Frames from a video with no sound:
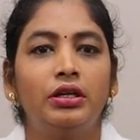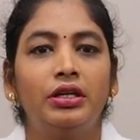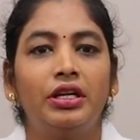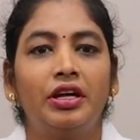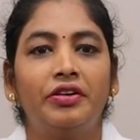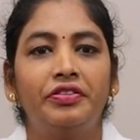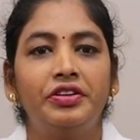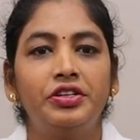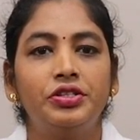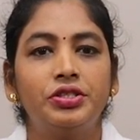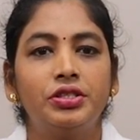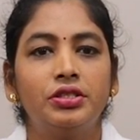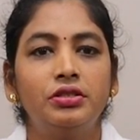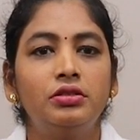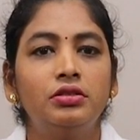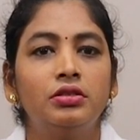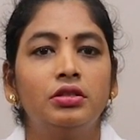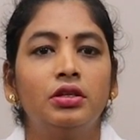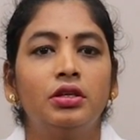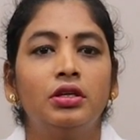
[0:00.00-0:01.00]

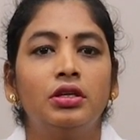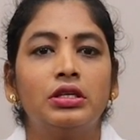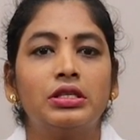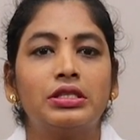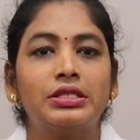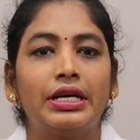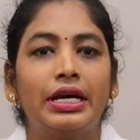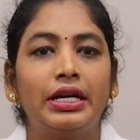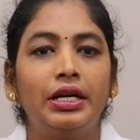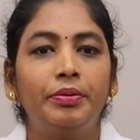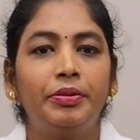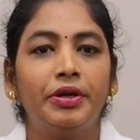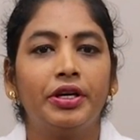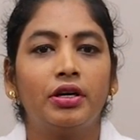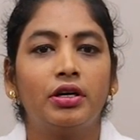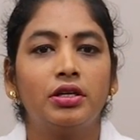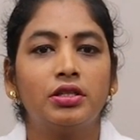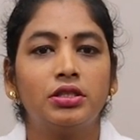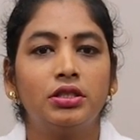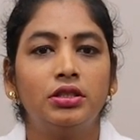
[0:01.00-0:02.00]
Definition: standard
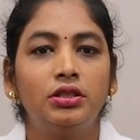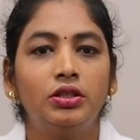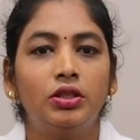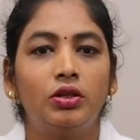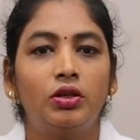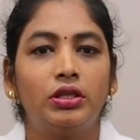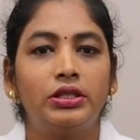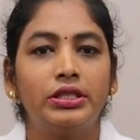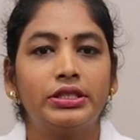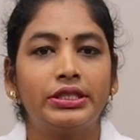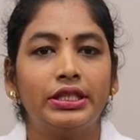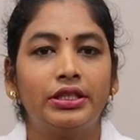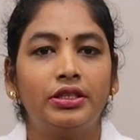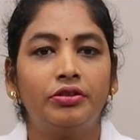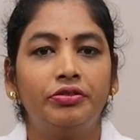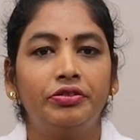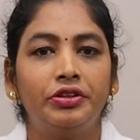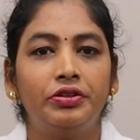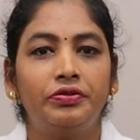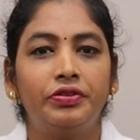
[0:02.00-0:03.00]
precaution are the set
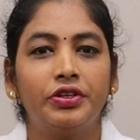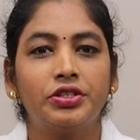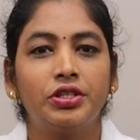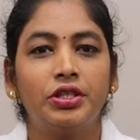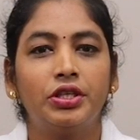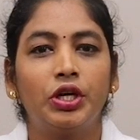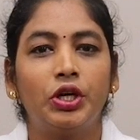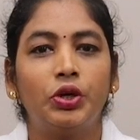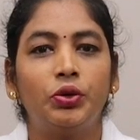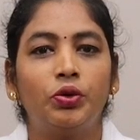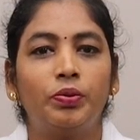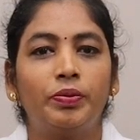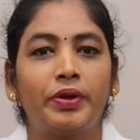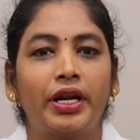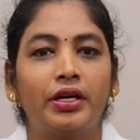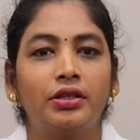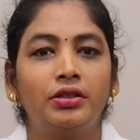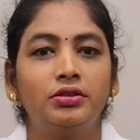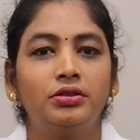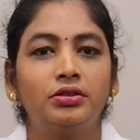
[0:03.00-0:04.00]
of infection control
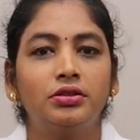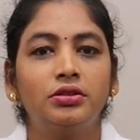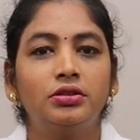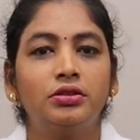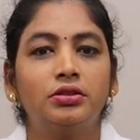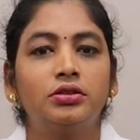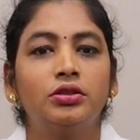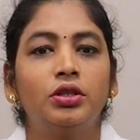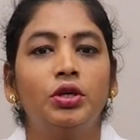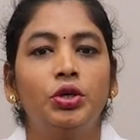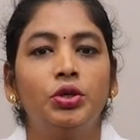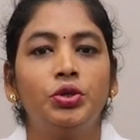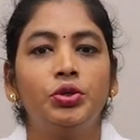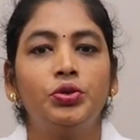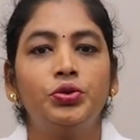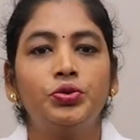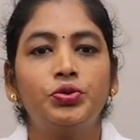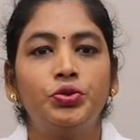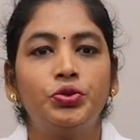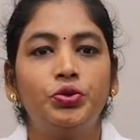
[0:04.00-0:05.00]
practices
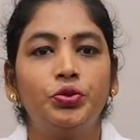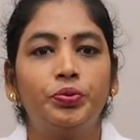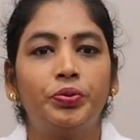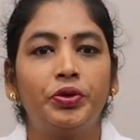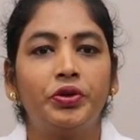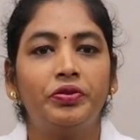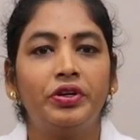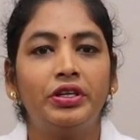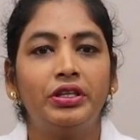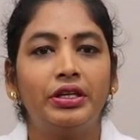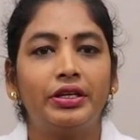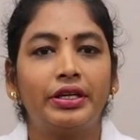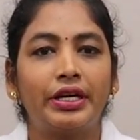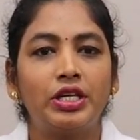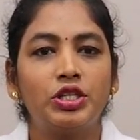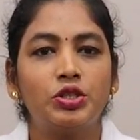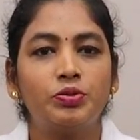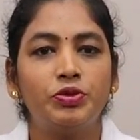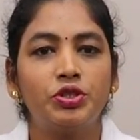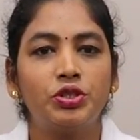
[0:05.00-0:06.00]
used to prevent the
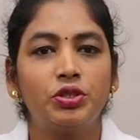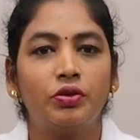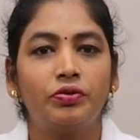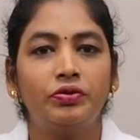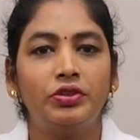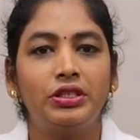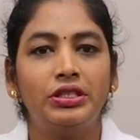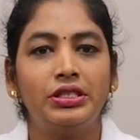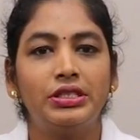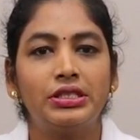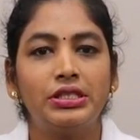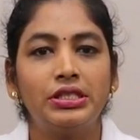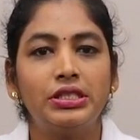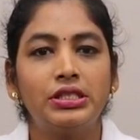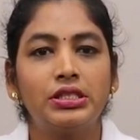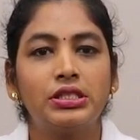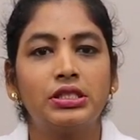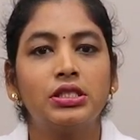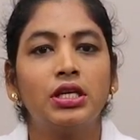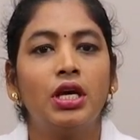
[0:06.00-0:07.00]
transmission of the
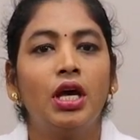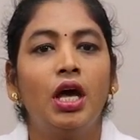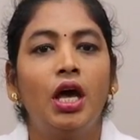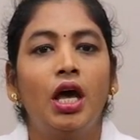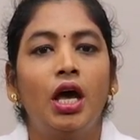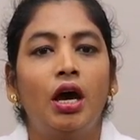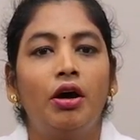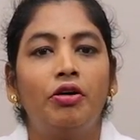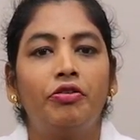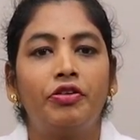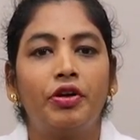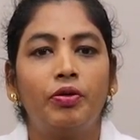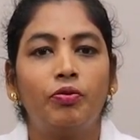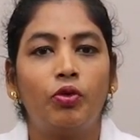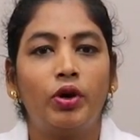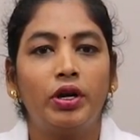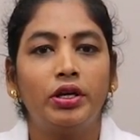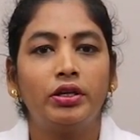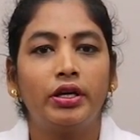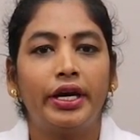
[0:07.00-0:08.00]
disease from
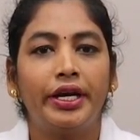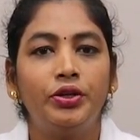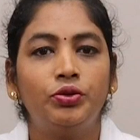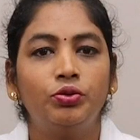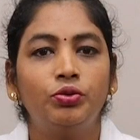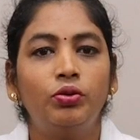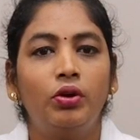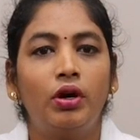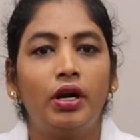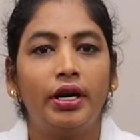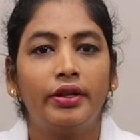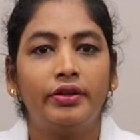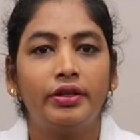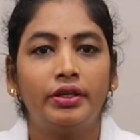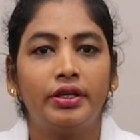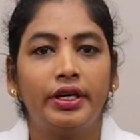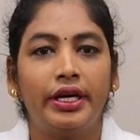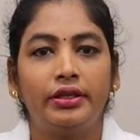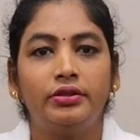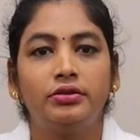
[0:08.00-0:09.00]
one guy to another
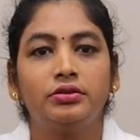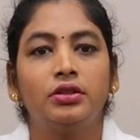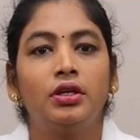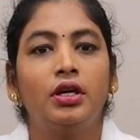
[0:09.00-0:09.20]
guy